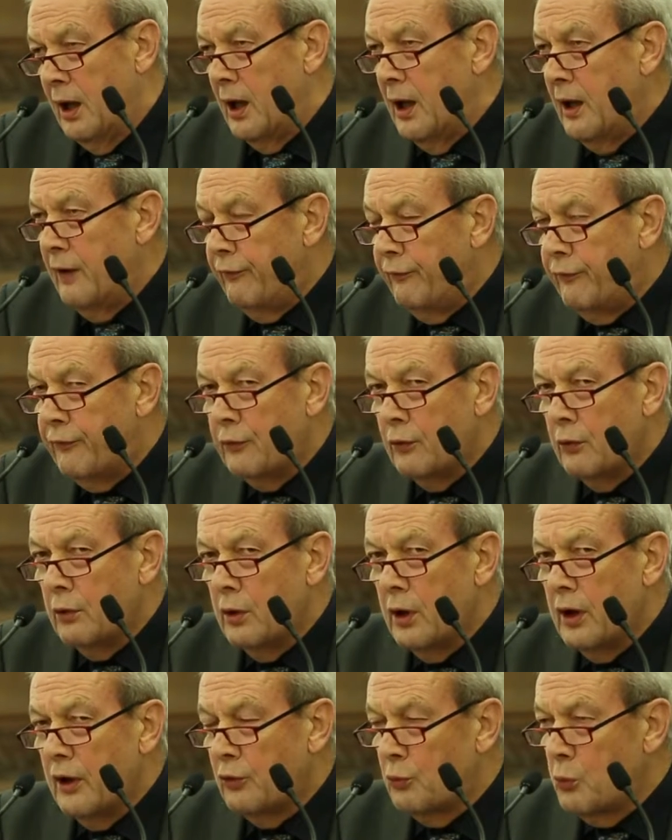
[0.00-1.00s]
If,
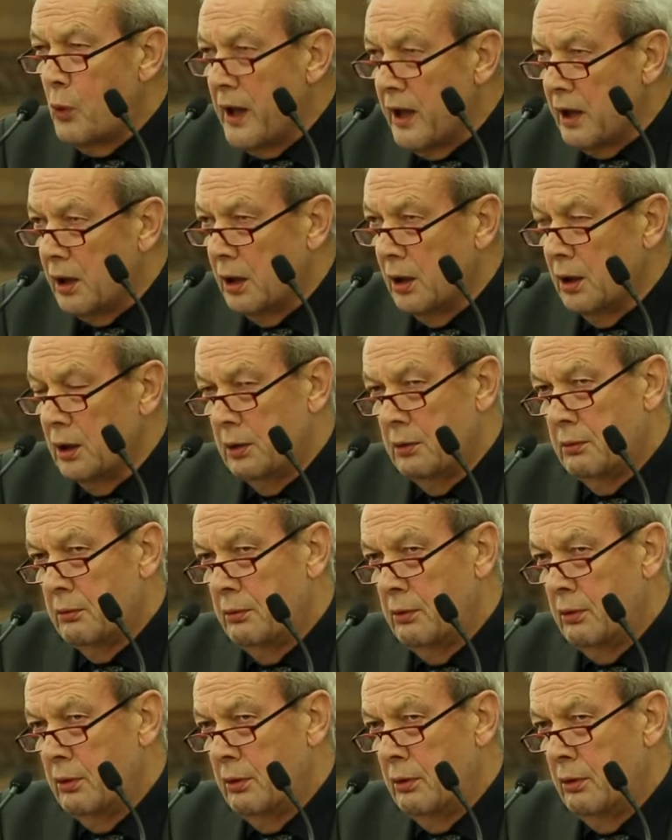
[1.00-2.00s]
as well,
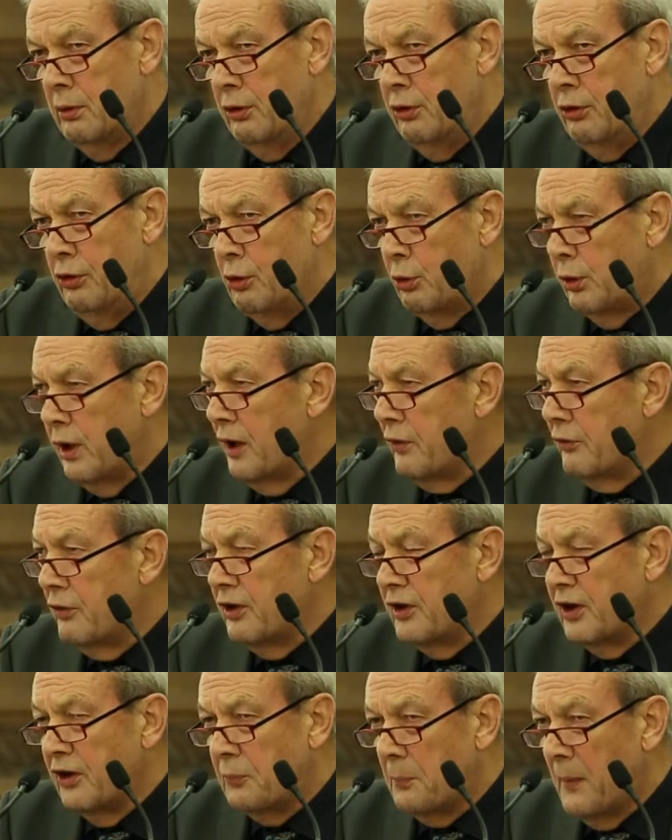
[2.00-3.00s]
you get the
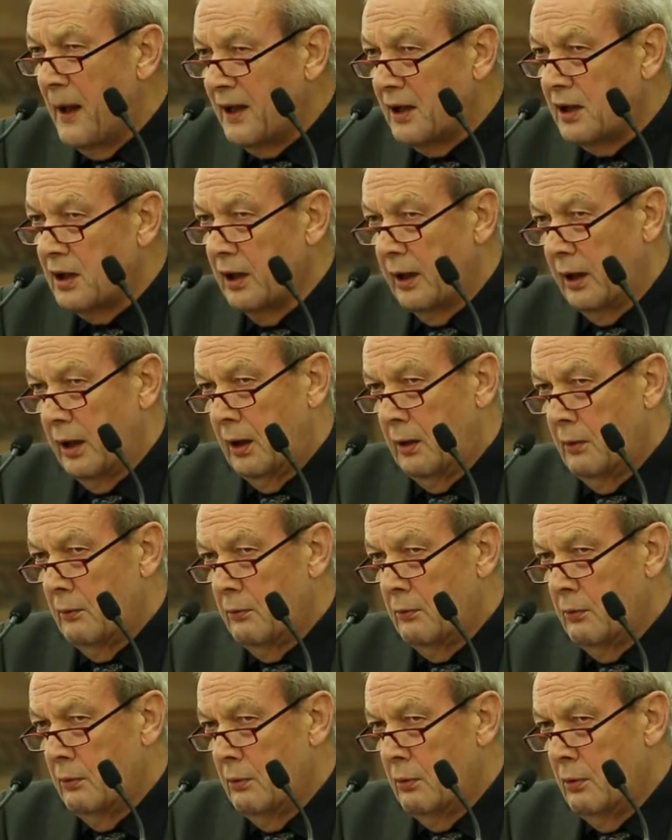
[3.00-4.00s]
dismantling
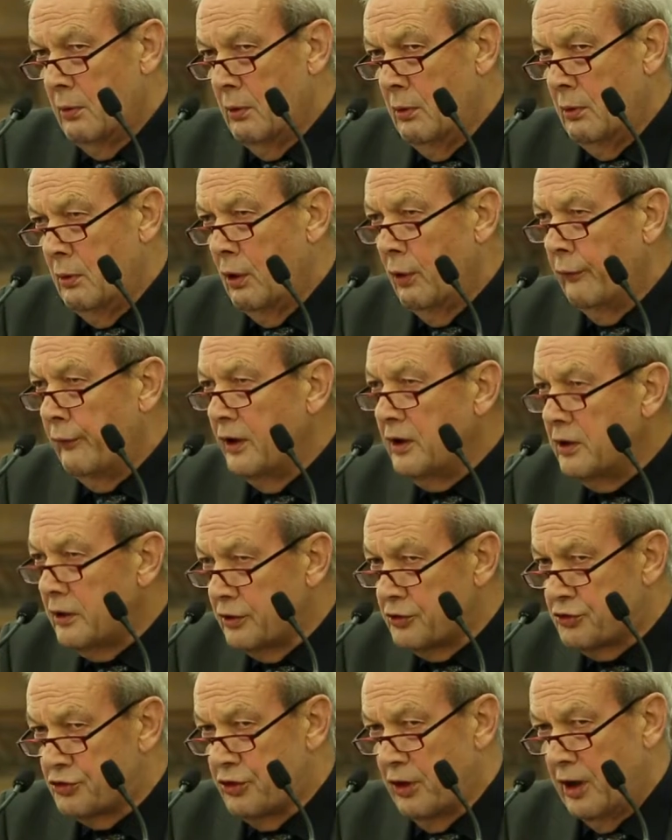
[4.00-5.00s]
of
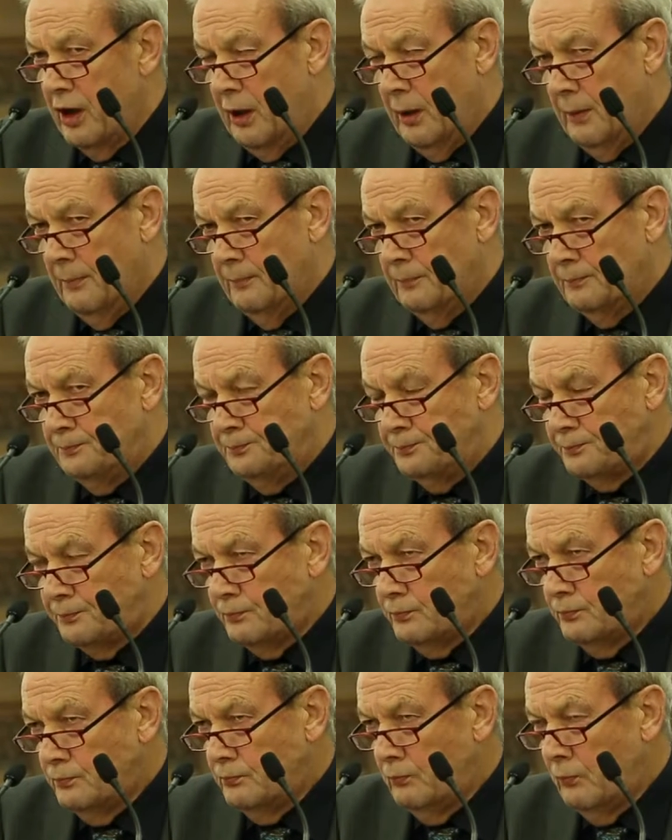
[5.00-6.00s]
industry,
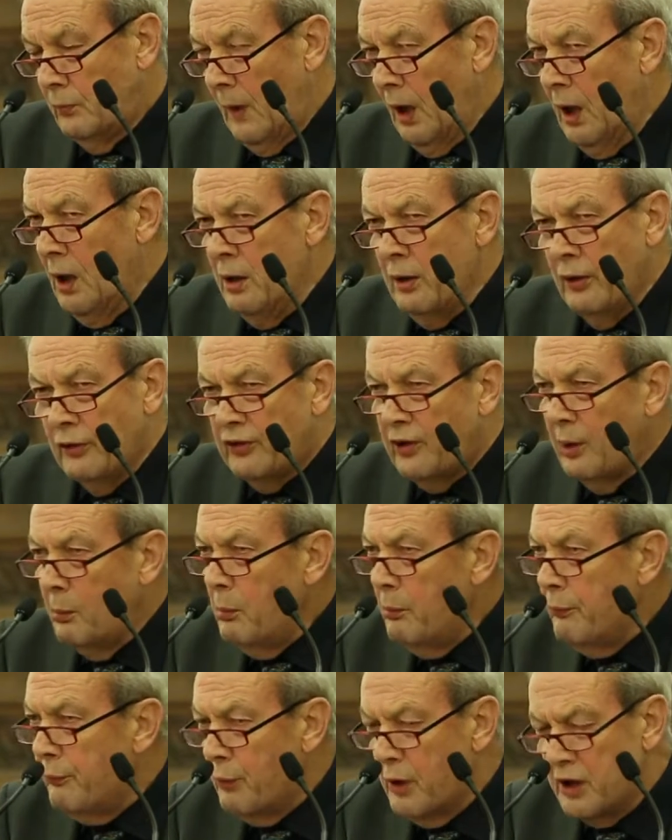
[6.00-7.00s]
some
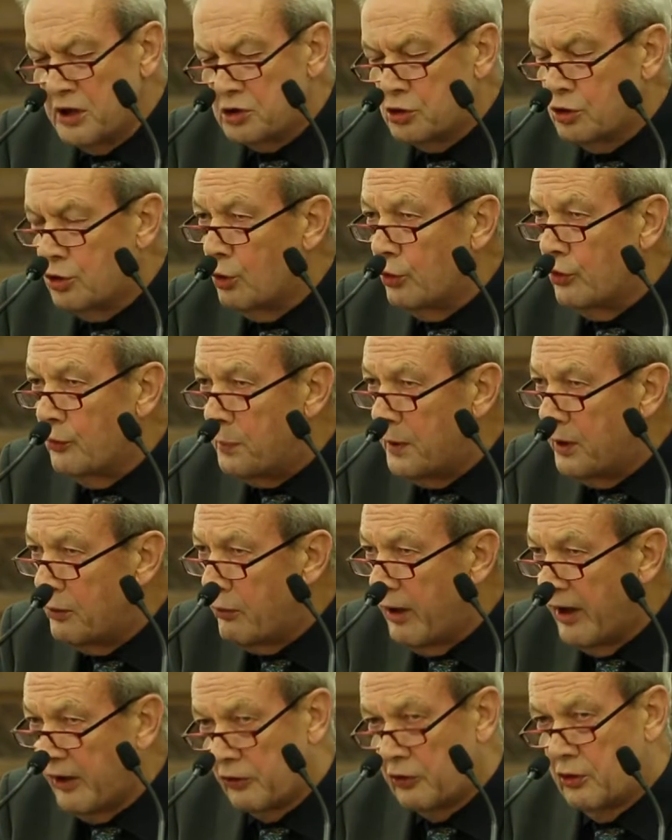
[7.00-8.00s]
of which could have been
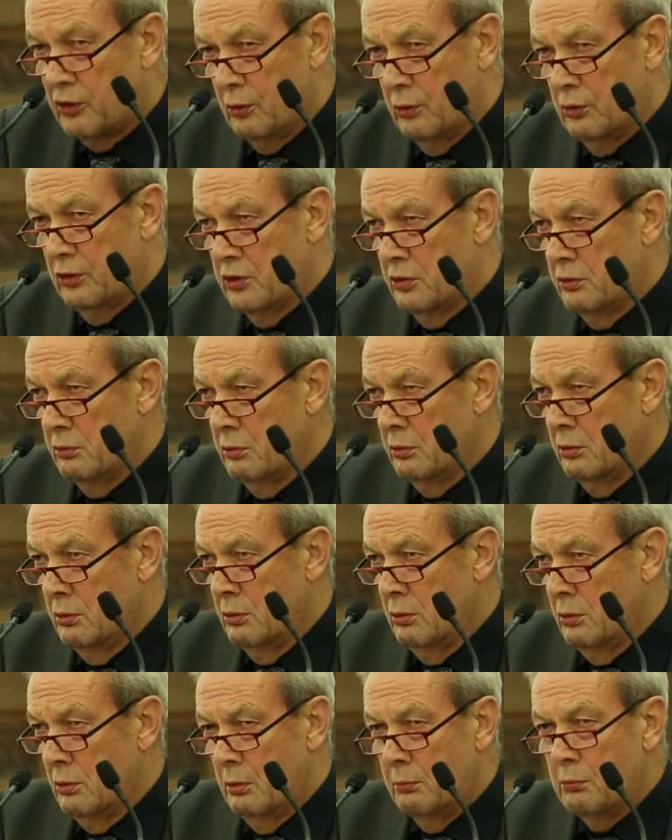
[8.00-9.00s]
rescued.
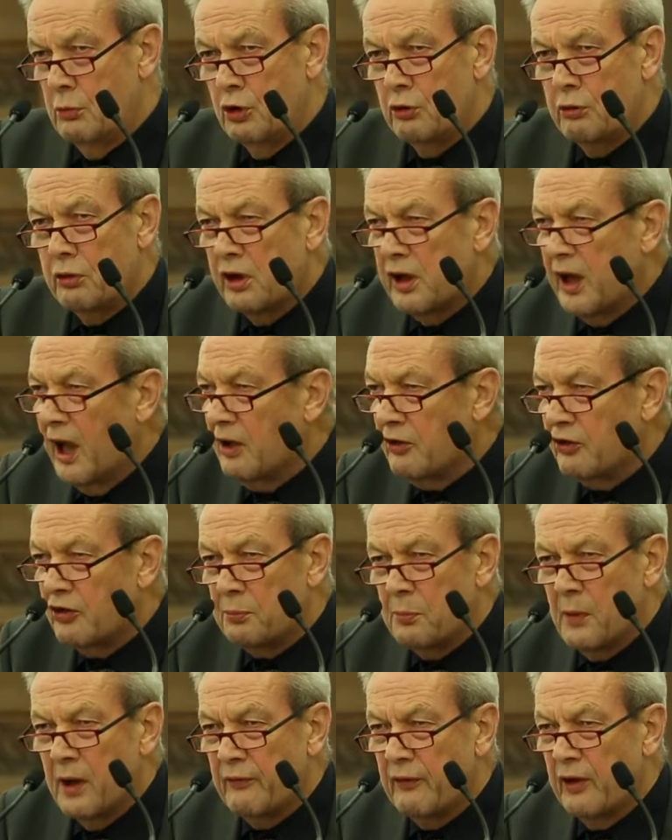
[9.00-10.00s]
The
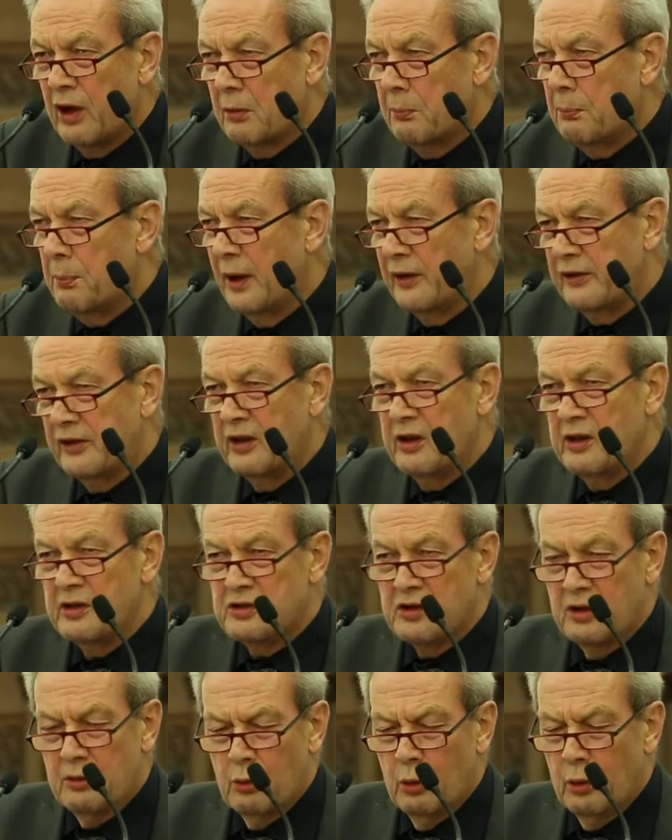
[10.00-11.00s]
Gantz-Mavag
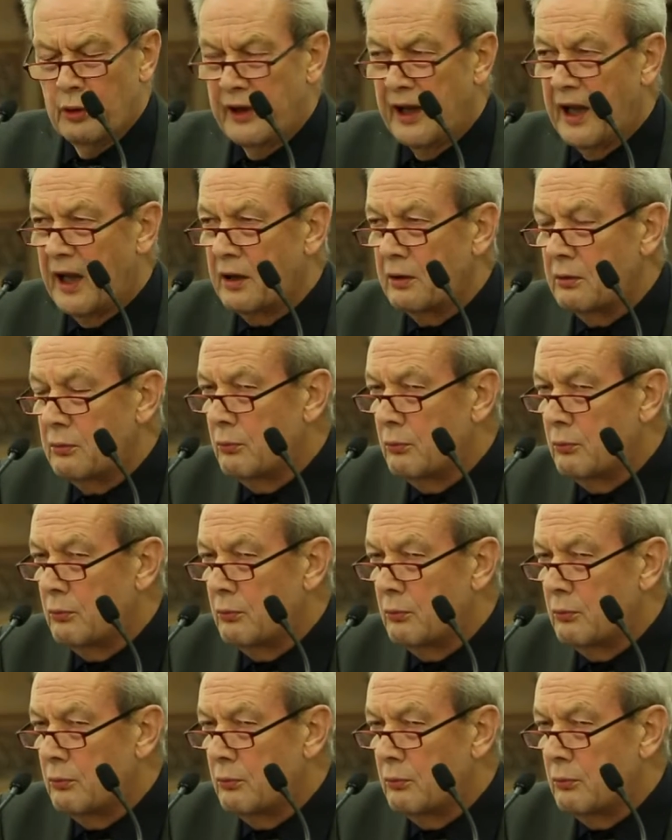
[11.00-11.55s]
buses and all that